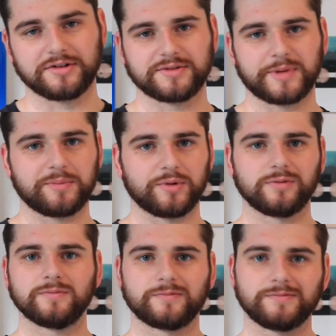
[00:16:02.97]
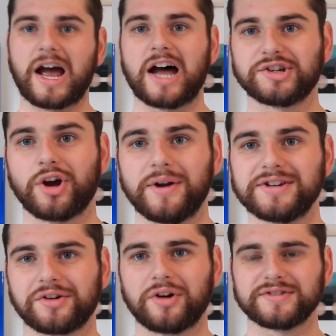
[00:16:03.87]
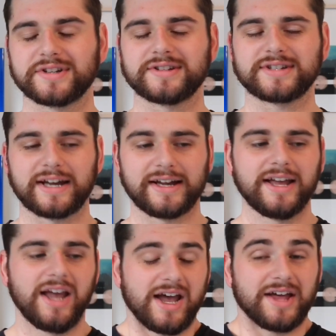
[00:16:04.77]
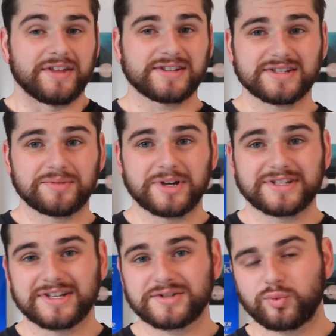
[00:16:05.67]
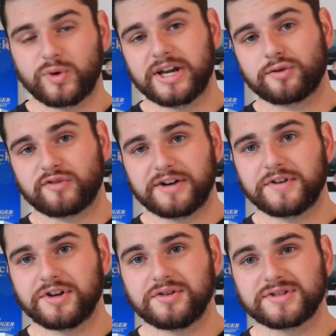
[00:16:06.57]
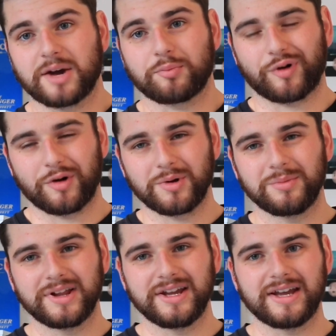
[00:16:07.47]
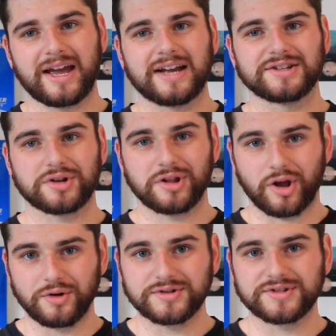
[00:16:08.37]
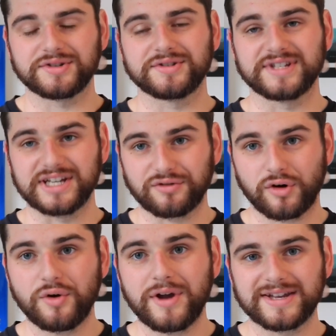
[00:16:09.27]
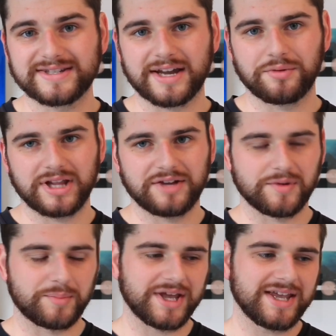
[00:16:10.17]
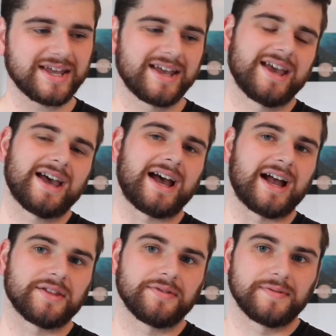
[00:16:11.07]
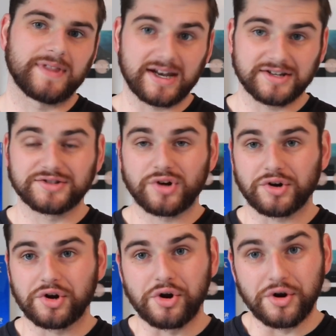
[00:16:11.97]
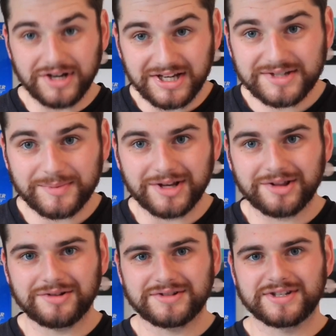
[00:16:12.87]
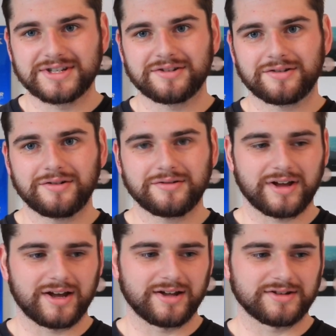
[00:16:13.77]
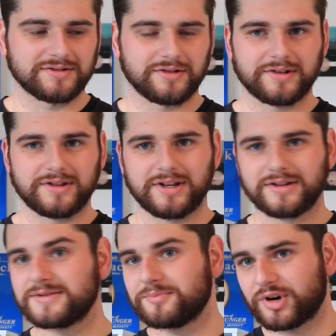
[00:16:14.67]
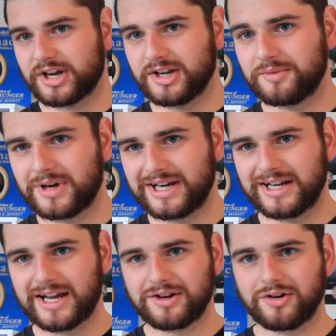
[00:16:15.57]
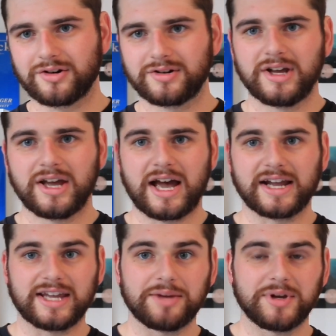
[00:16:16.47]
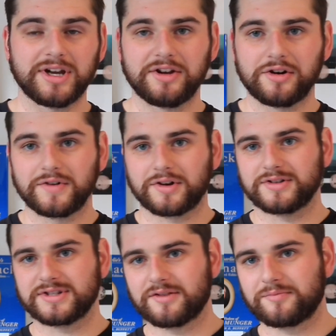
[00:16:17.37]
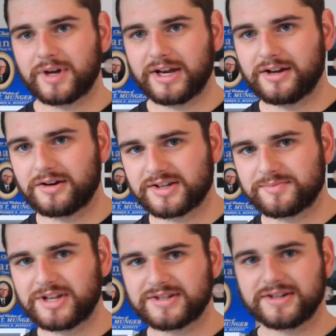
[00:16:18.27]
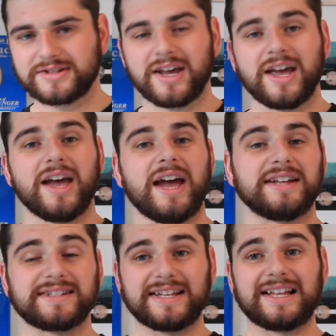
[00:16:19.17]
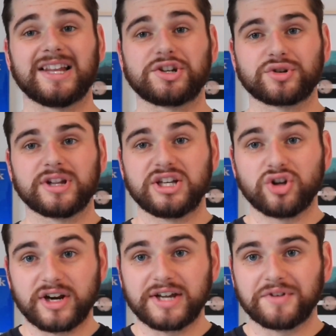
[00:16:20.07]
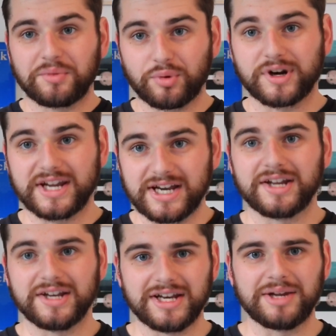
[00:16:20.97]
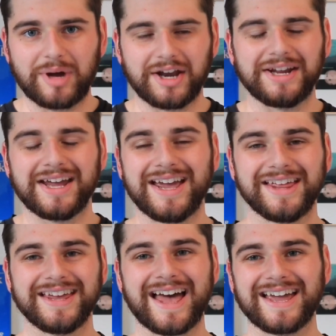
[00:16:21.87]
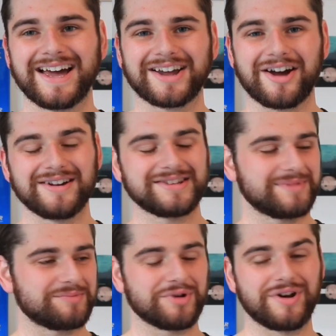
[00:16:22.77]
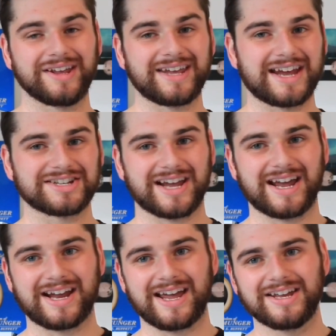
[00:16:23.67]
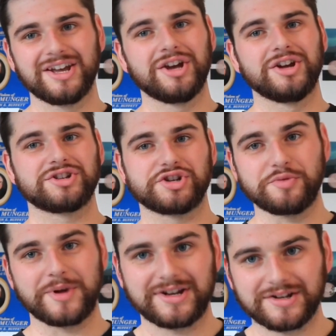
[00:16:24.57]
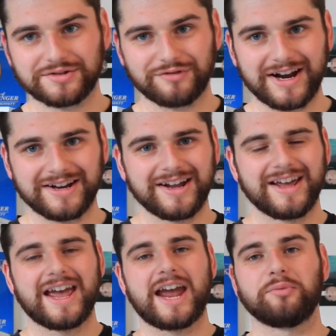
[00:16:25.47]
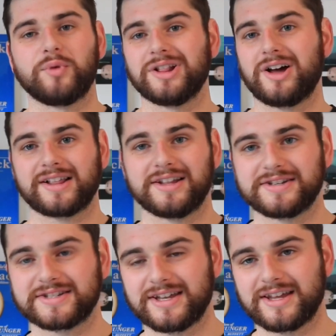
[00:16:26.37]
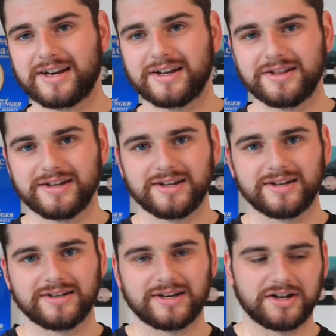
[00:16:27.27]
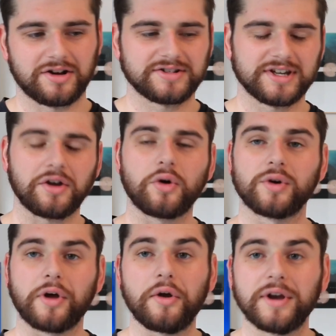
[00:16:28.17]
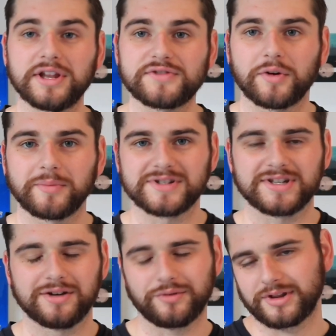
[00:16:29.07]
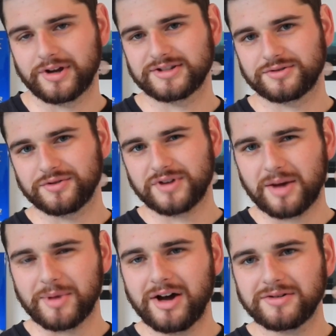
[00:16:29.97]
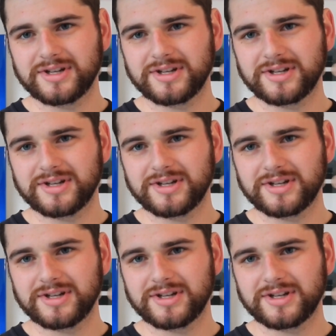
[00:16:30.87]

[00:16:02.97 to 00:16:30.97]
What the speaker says: people aren't going to concerts. This is a business where revenues are probably as close to zero as they will ever be. That is not earnings being close to zero. It's not that they're bringing in money and not keeping any of it because they're paying out expenses. It's they're literally not even bringing in any money. They are going to be burning cash at a stupendous rate, and we're likely to see that in their, you know, second quarter earnings from this year when those do come out.